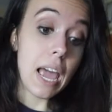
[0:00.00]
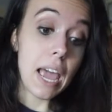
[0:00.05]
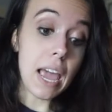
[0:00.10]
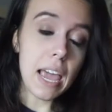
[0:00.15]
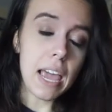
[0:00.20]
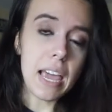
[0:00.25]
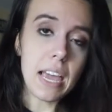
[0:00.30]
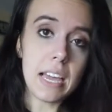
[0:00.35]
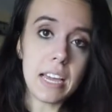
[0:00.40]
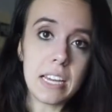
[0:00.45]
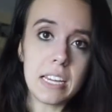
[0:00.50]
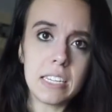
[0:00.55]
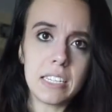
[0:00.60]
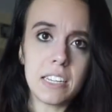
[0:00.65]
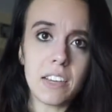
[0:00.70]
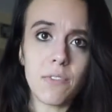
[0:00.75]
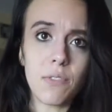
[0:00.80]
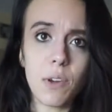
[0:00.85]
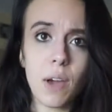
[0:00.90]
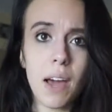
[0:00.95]
And
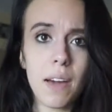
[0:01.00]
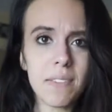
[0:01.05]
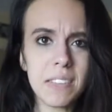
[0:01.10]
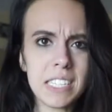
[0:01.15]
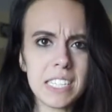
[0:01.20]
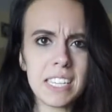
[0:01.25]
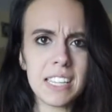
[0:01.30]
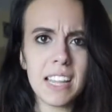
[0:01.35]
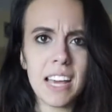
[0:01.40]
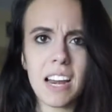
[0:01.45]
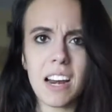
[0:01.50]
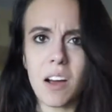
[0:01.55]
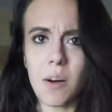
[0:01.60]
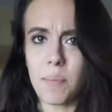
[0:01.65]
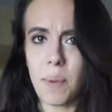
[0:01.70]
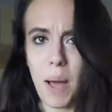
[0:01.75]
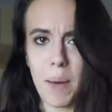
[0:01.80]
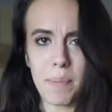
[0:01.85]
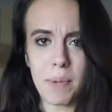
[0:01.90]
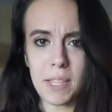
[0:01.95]
if you haven't seen that, I'll
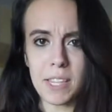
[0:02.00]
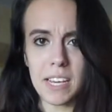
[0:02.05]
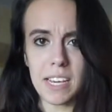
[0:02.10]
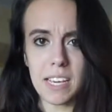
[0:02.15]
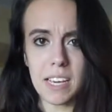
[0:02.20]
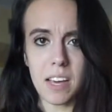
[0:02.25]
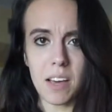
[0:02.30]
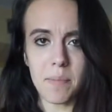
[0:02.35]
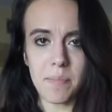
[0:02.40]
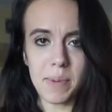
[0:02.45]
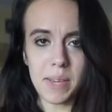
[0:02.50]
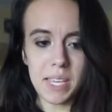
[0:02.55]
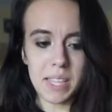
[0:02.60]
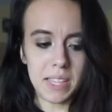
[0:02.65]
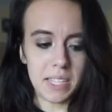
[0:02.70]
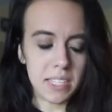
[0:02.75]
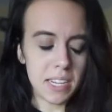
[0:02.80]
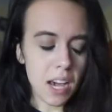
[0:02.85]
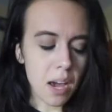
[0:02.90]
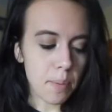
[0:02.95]
pop a link up in
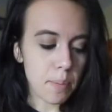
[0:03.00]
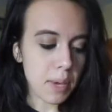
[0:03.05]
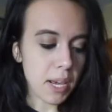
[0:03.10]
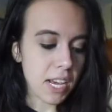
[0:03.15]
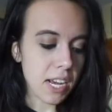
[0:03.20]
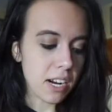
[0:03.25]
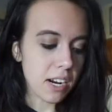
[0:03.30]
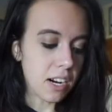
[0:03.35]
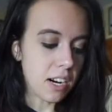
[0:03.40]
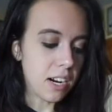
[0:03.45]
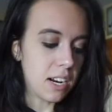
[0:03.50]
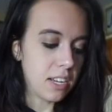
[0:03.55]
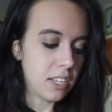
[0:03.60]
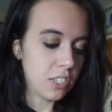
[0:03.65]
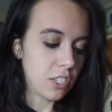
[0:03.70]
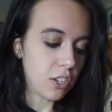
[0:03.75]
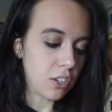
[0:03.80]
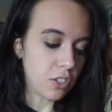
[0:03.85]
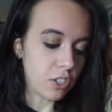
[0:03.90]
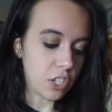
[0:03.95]
the top here
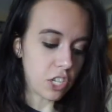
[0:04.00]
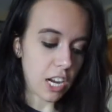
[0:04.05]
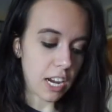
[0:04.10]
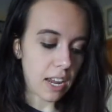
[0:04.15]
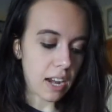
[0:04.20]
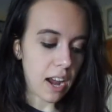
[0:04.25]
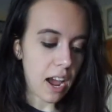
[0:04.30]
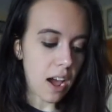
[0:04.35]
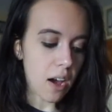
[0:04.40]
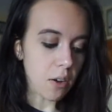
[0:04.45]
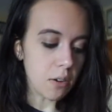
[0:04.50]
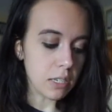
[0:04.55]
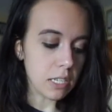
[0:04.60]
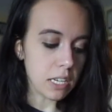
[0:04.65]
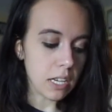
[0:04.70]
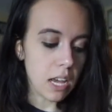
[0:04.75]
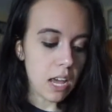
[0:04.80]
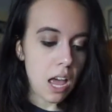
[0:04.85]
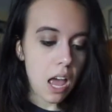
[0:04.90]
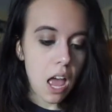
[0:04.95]
so you can check it out.
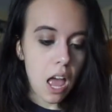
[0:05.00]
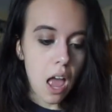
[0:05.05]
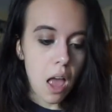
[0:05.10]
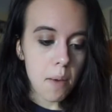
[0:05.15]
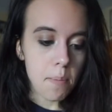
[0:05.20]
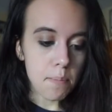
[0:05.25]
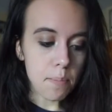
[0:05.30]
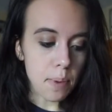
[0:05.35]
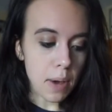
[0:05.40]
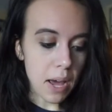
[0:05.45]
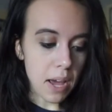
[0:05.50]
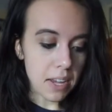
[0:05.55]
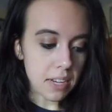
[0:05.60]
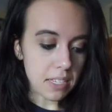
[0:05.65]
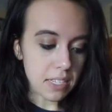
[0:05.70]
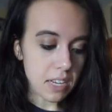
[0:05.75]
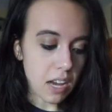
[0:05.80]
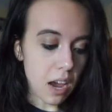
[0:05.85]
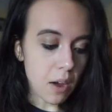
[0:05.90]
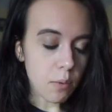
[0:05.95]

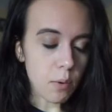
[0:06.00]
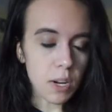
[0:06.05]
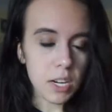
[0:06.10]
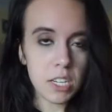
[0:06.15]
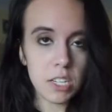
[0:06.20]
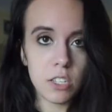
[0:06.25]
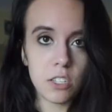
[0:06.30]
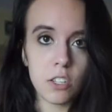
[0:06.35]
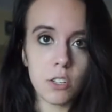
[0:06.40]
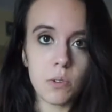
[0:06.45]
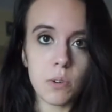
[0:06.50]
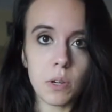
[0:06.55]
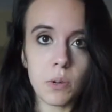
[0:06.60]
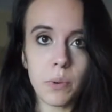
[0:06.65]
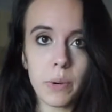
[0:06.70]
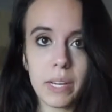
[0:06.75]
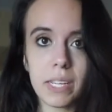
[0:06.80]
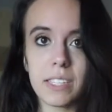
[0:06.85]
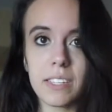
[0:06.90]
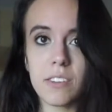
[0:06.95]
But I wanted to do a
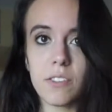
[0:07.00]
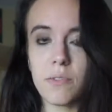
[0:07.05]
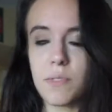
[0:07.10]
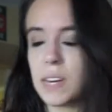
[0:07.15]
quick little